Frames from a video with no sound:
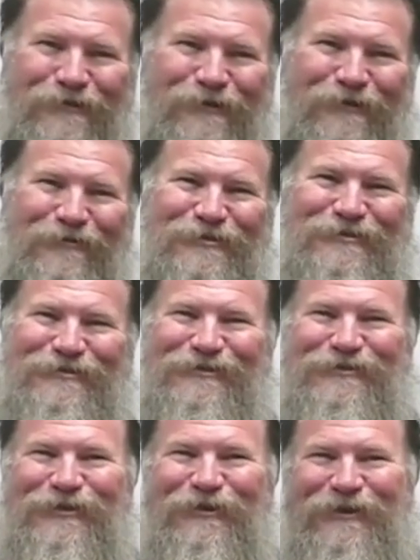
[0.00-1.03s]
on this
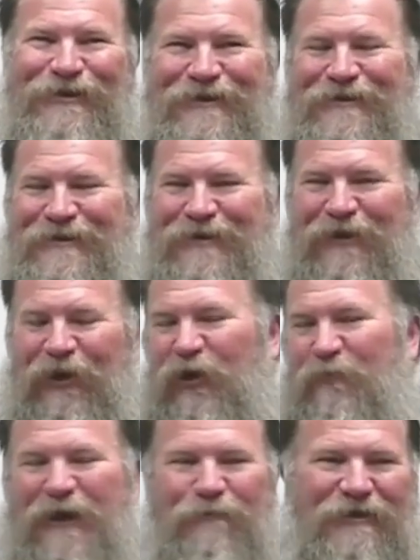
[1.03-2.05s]
journey. A
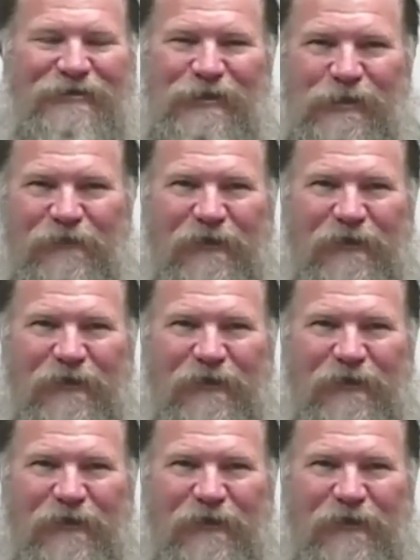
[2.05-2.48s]
little about myself: